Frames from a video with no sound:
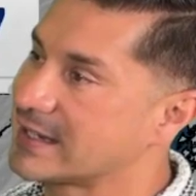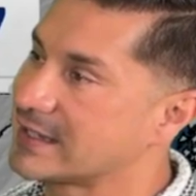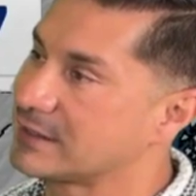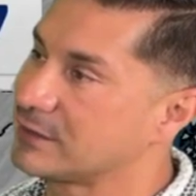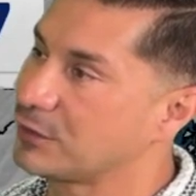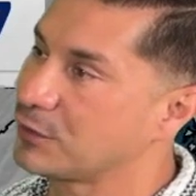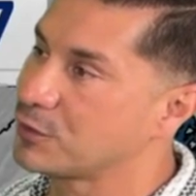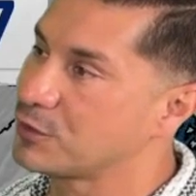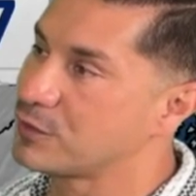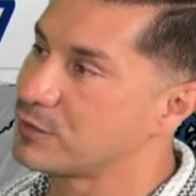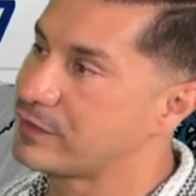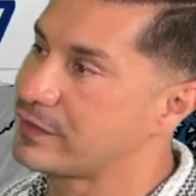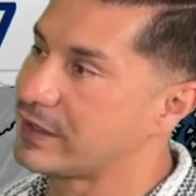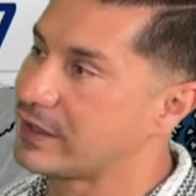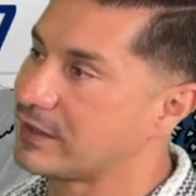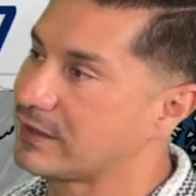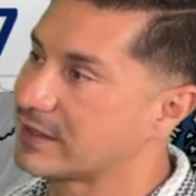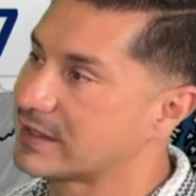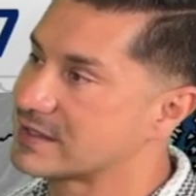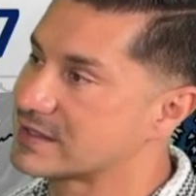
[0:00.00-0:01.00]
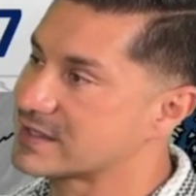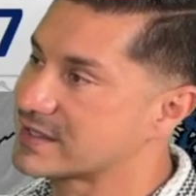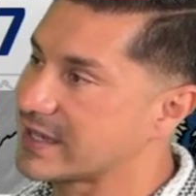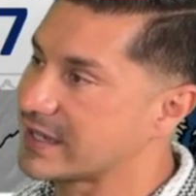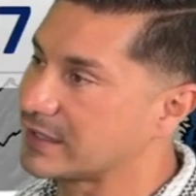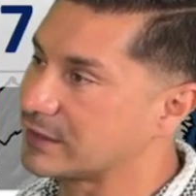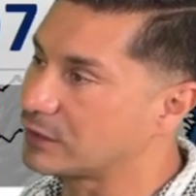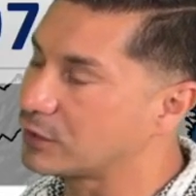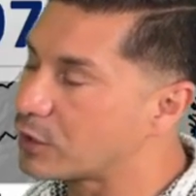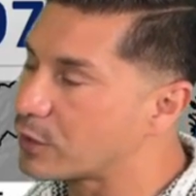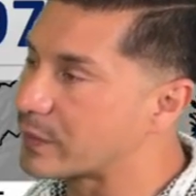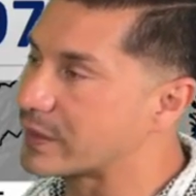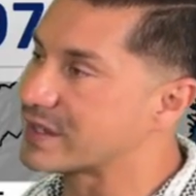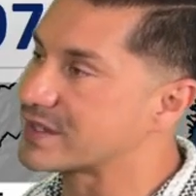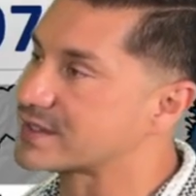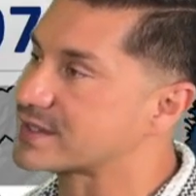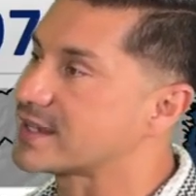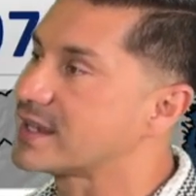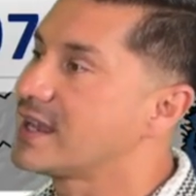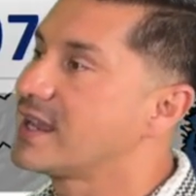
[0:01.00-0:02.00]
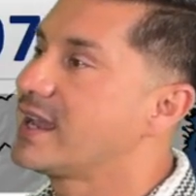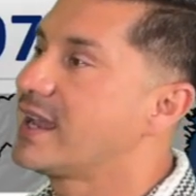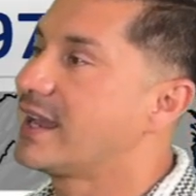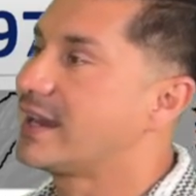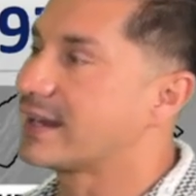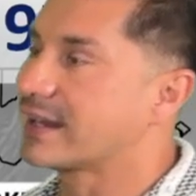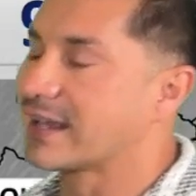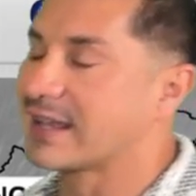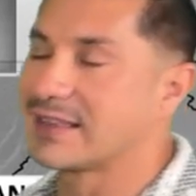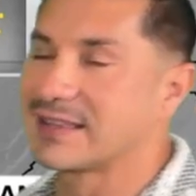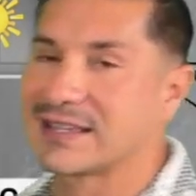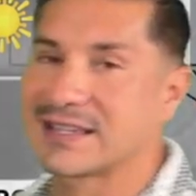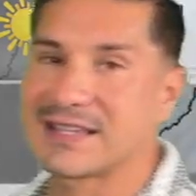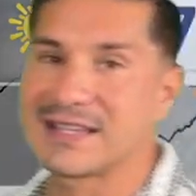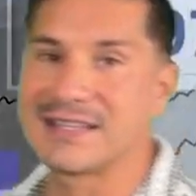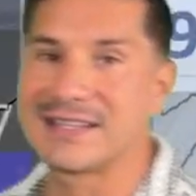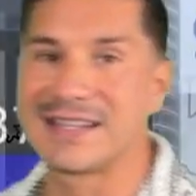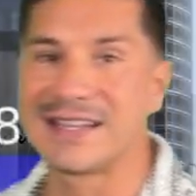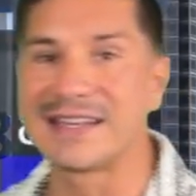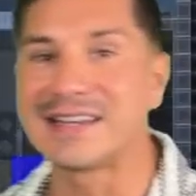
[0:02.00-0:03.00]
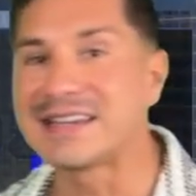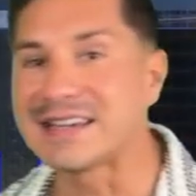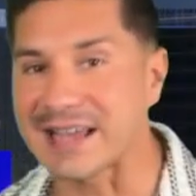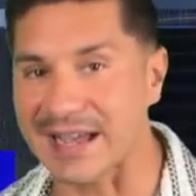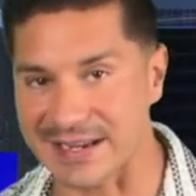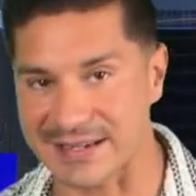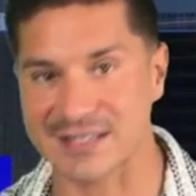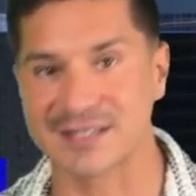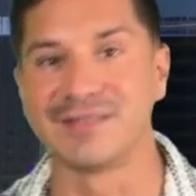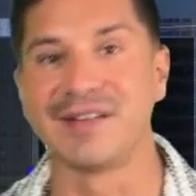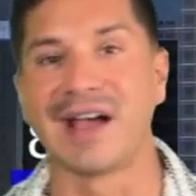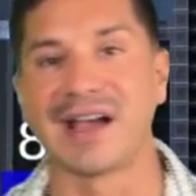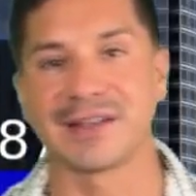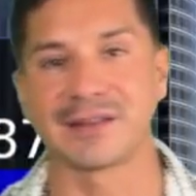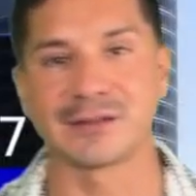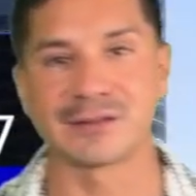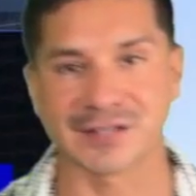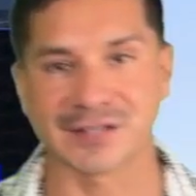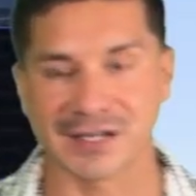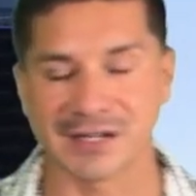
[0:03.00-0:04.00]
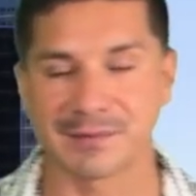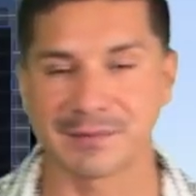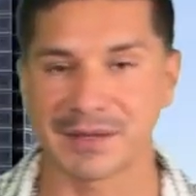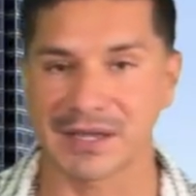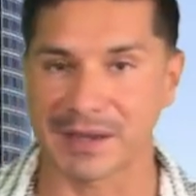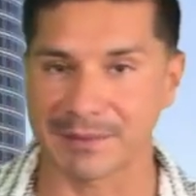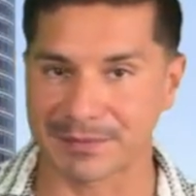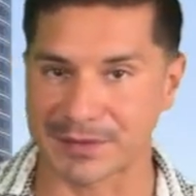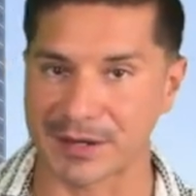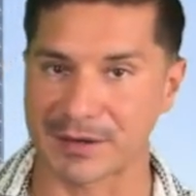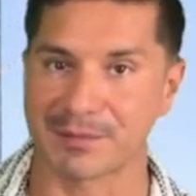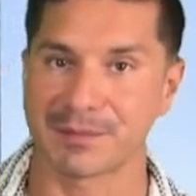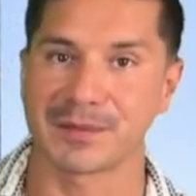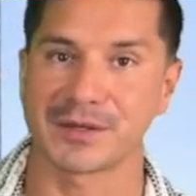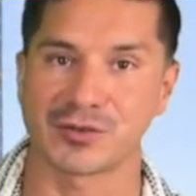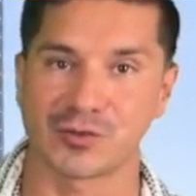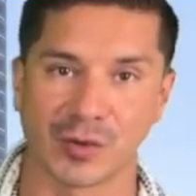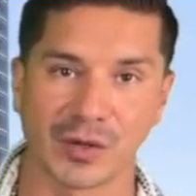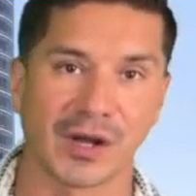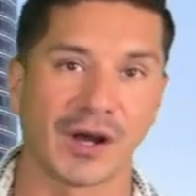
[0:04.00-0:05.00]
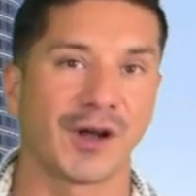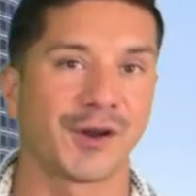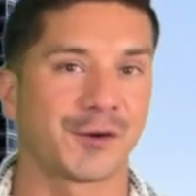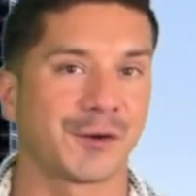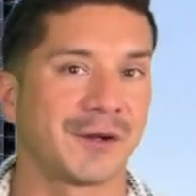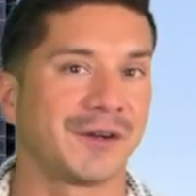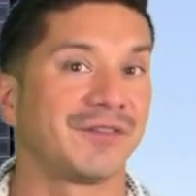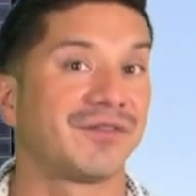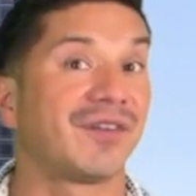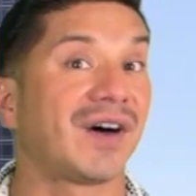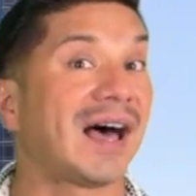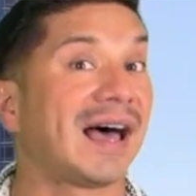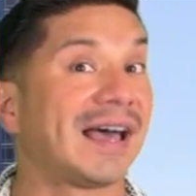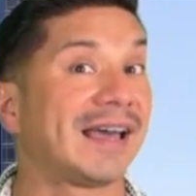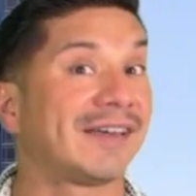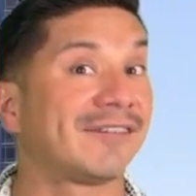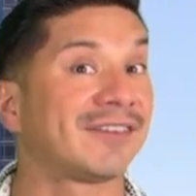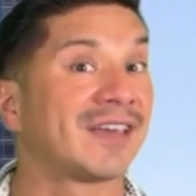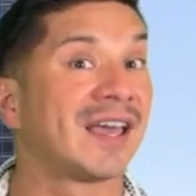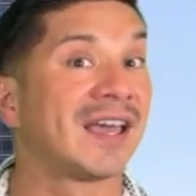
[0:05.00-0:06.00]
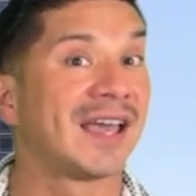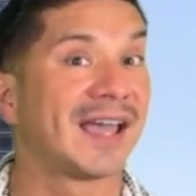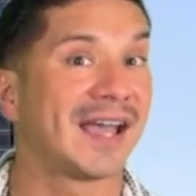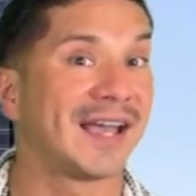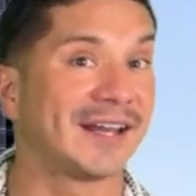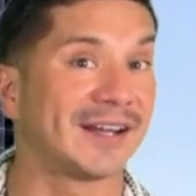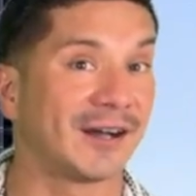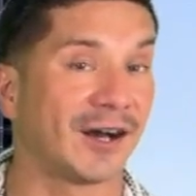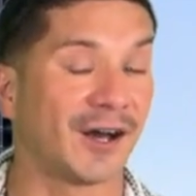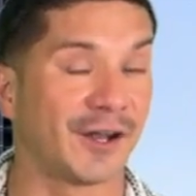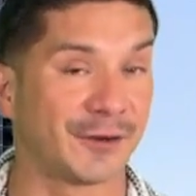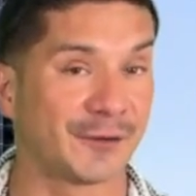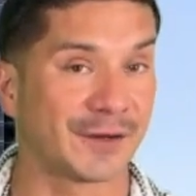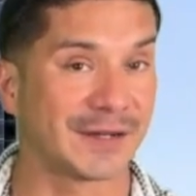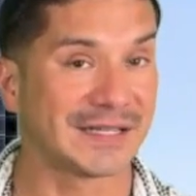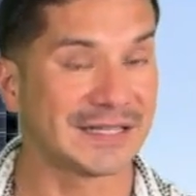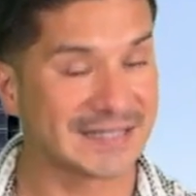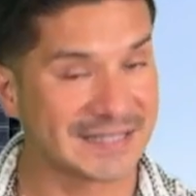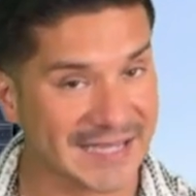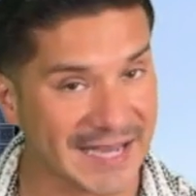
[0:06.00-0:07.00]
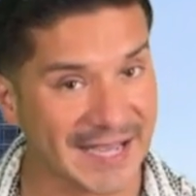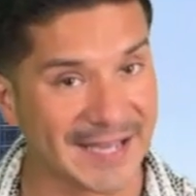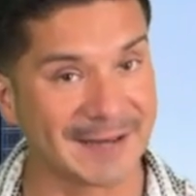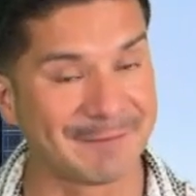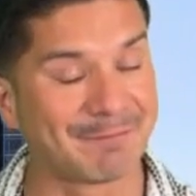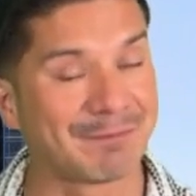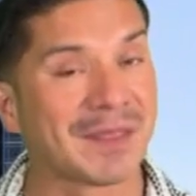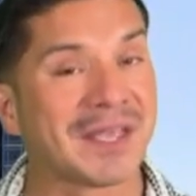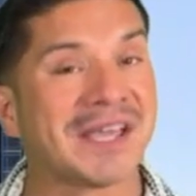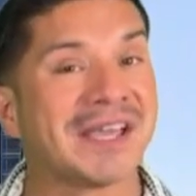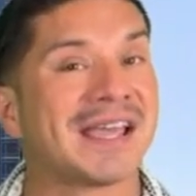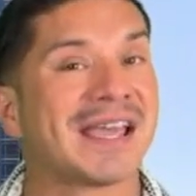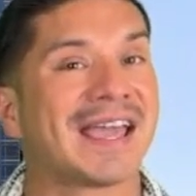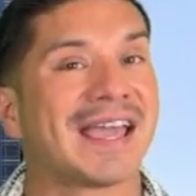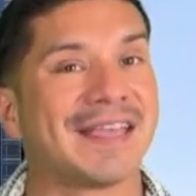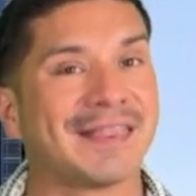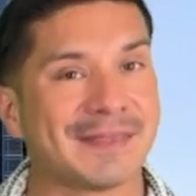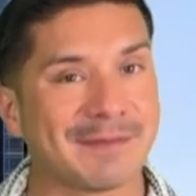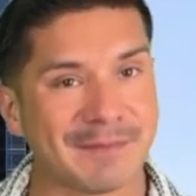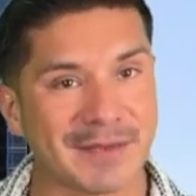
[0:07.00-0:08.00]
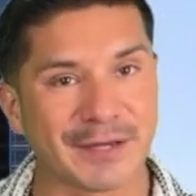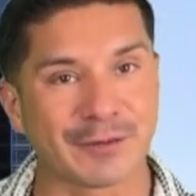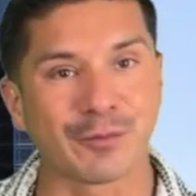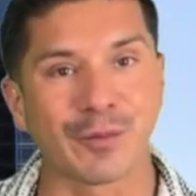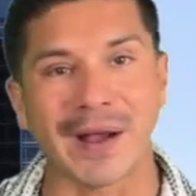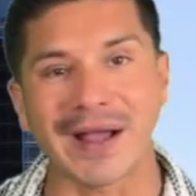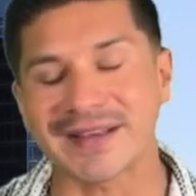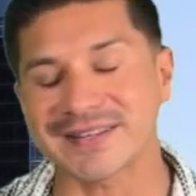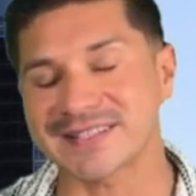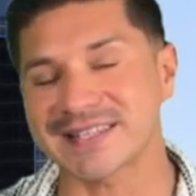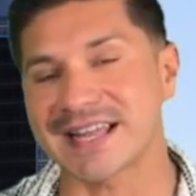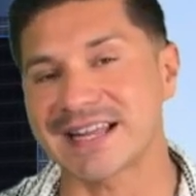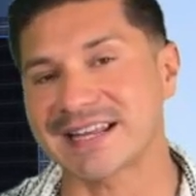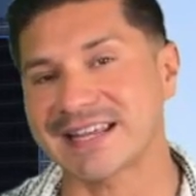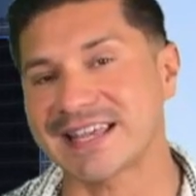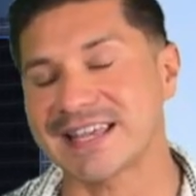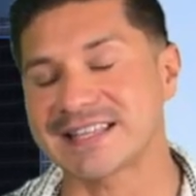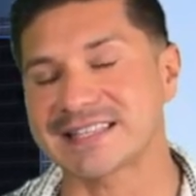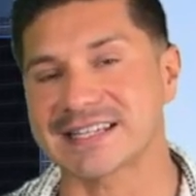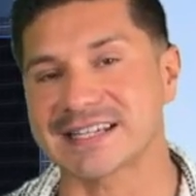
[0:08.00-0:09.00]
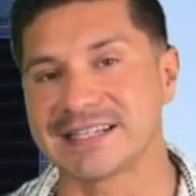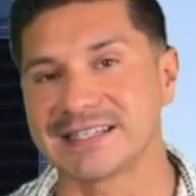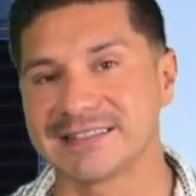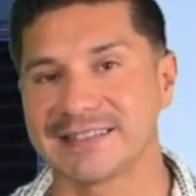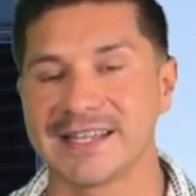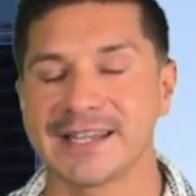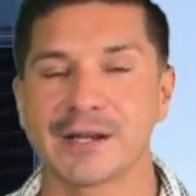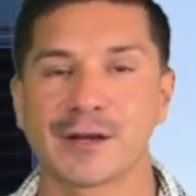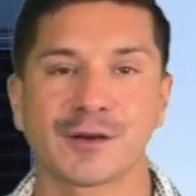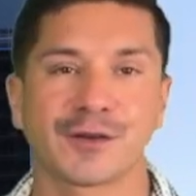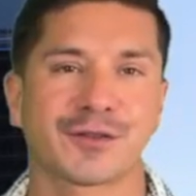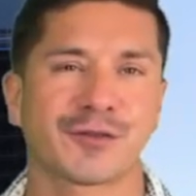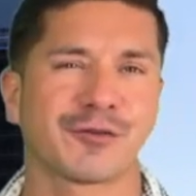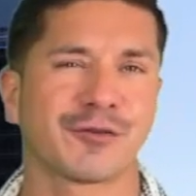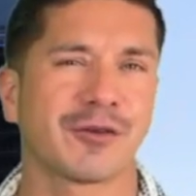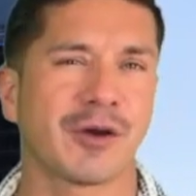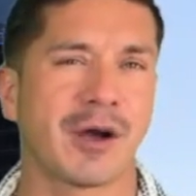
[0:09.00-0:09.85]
and Louisville and St. Louis, and again, the heat index value is going to be up there between 105 and 110. In the Midwest, that heat's going to linger through